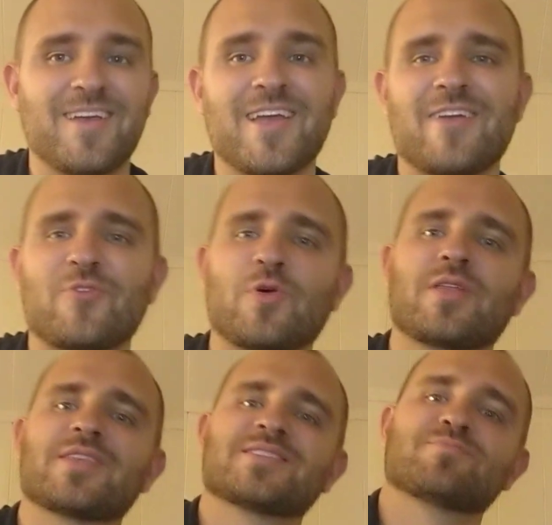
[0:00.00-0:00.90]
Hey
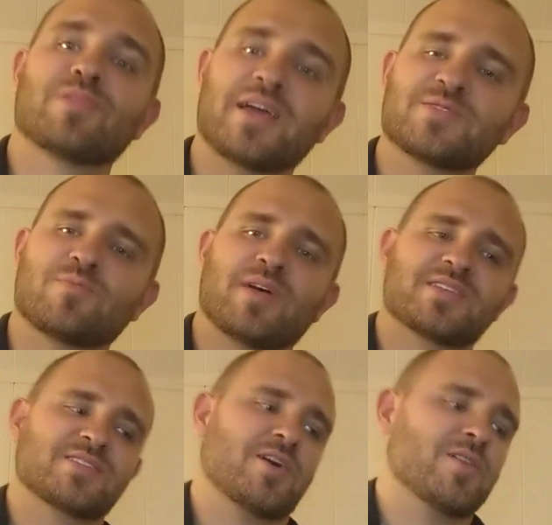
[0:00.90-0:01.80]
everyone, this is Blaze with Blaze
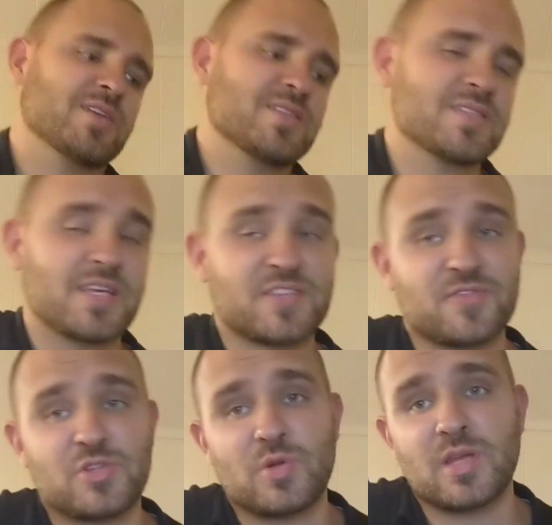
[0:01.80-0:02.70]
Guitar Lessons. Thanks
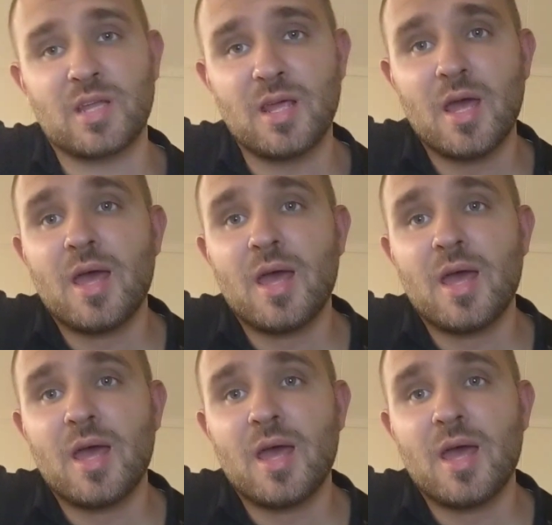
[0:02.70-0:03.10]
for tuning in.